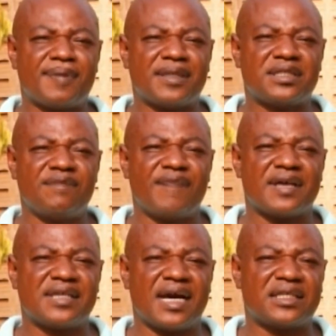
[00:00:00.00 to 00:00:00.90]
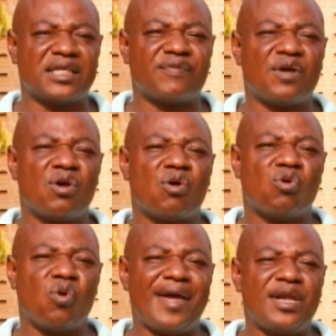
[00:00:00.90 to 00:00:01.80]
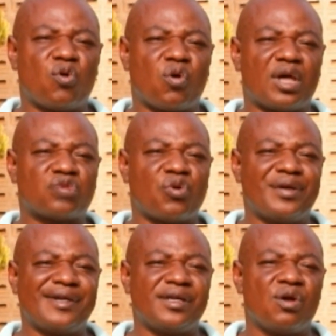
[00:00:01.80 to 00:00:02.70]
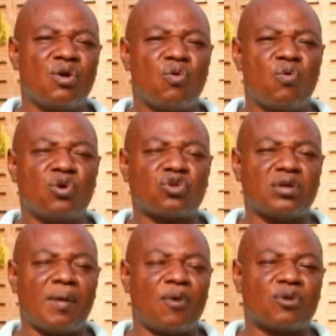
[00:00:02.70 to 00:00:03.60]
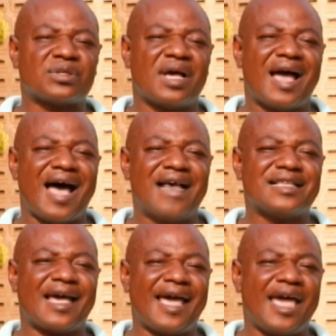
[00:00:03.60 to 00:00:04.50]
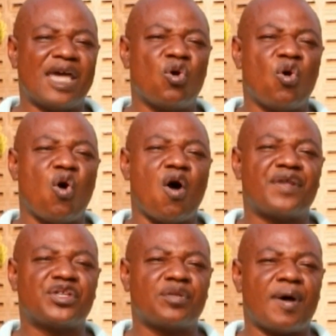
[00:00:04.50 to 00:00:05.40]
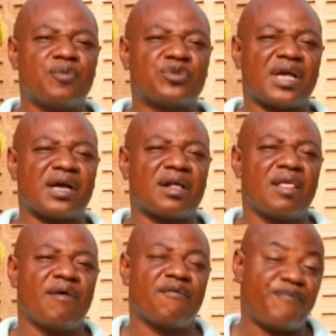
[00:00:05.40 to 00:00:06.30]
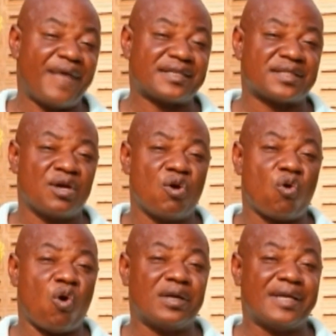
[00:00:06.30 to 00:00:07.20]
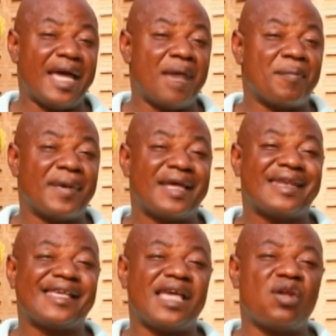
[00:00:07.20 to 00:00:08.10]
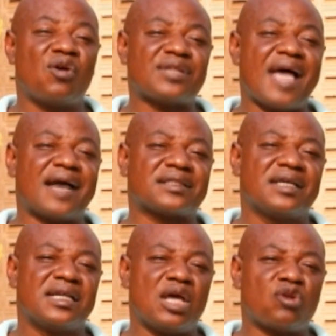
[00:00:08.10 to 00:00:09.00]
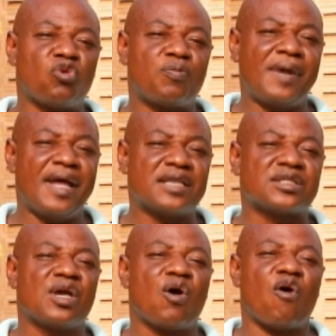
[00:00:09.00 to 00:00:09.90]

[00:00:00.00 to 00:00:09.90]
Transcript: Municipal Chief Executive Lorraine Nicholas Sohiri, who also doubles as the head of the Jirapa Musec, first condemned the heinous act that took place